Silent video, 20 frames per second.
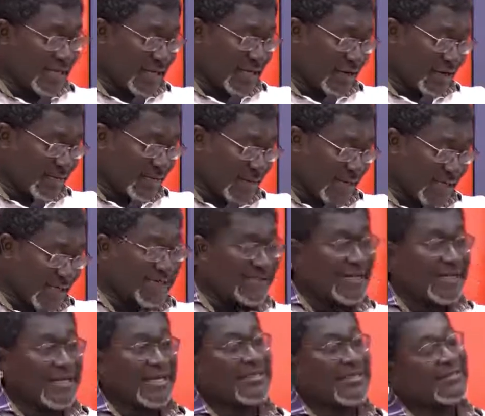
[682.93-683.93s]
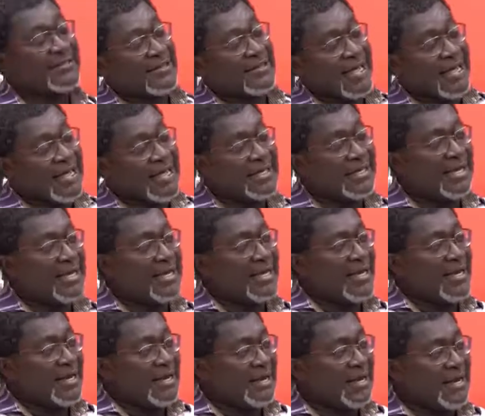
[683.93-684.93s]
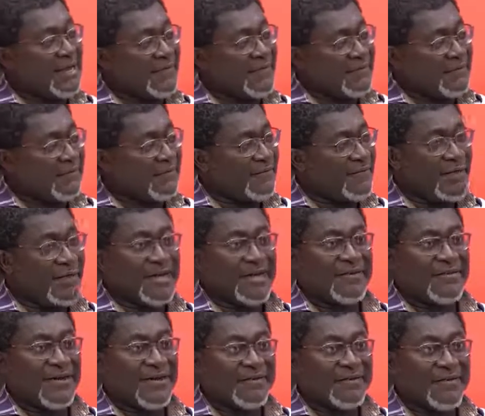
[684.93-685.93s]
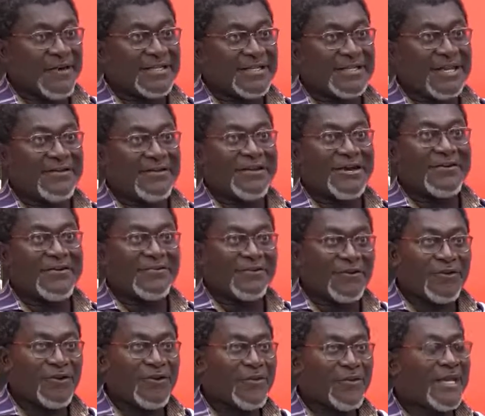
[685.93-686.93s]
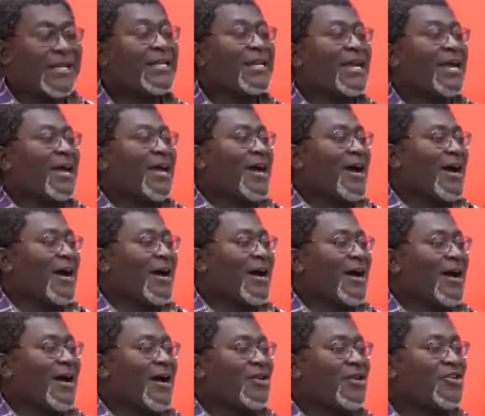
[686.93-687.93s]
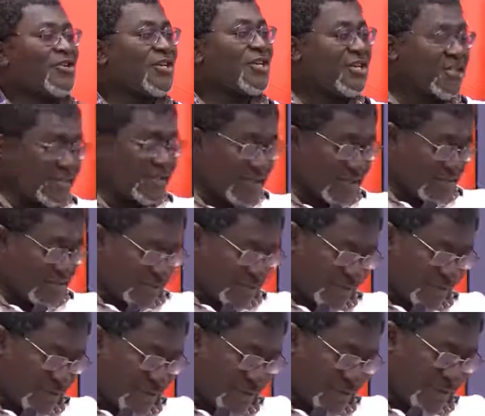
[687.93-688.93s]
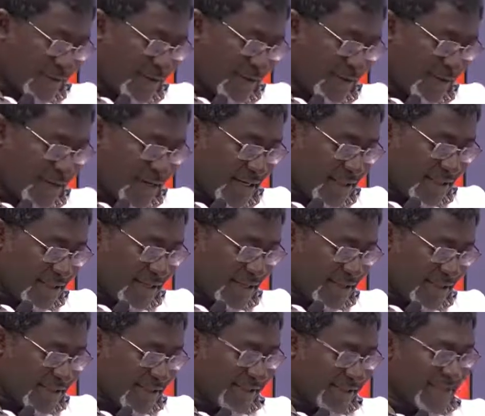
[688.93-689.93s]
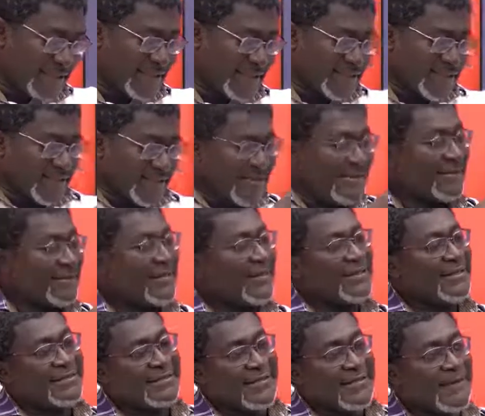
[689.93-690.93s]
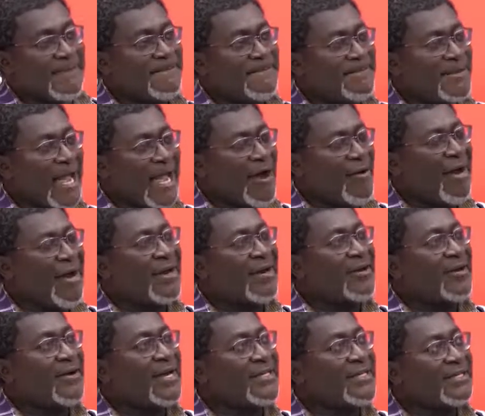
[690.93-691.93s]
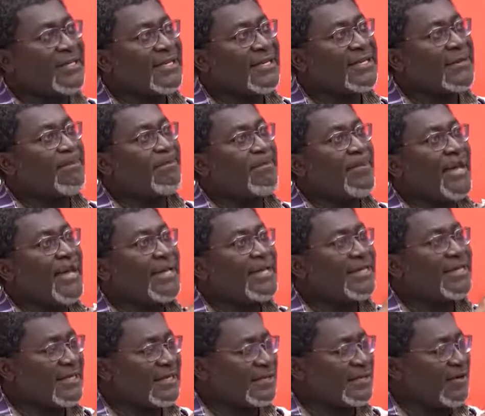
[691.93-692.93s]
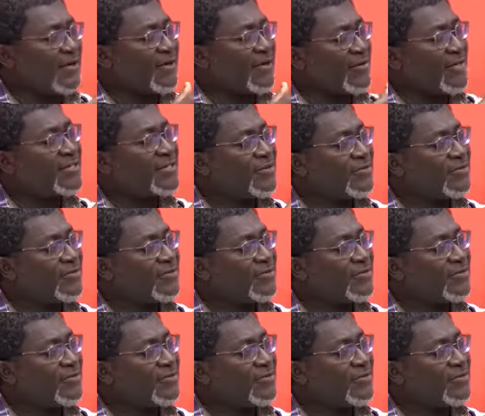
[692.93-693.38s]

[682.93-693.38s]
on my second slide, if our friends out there are following, you can see those four. The first is our greater dependence, our greater